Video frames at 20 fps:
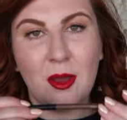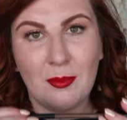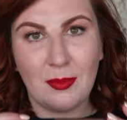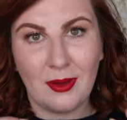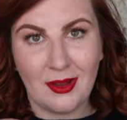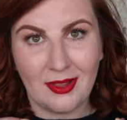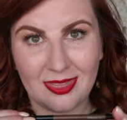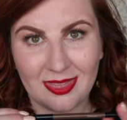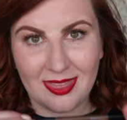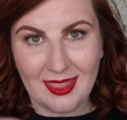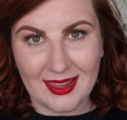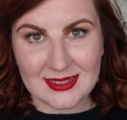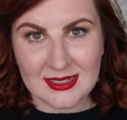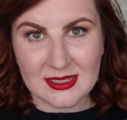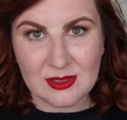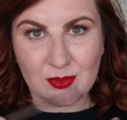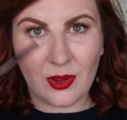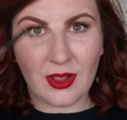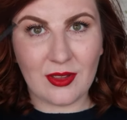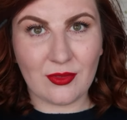but this
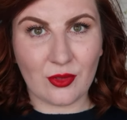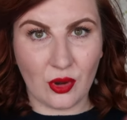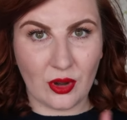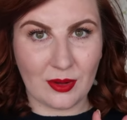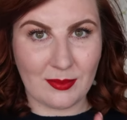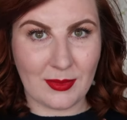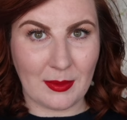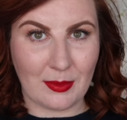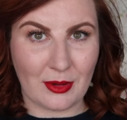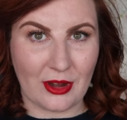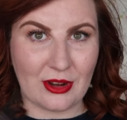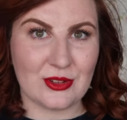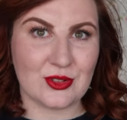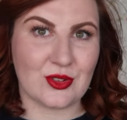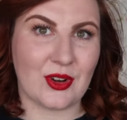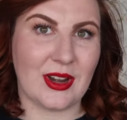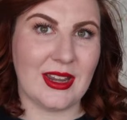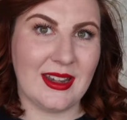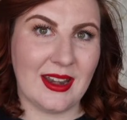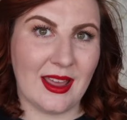is what I've got in my brows
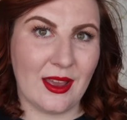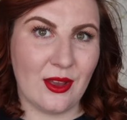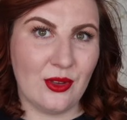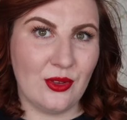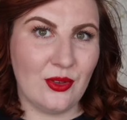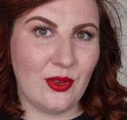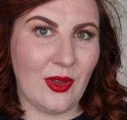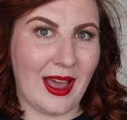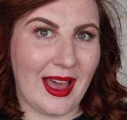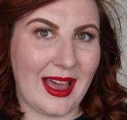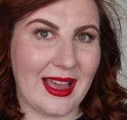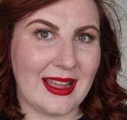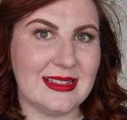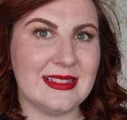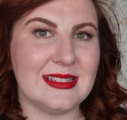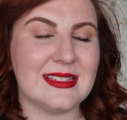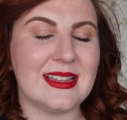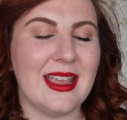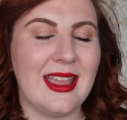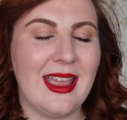right now
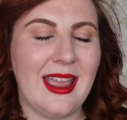and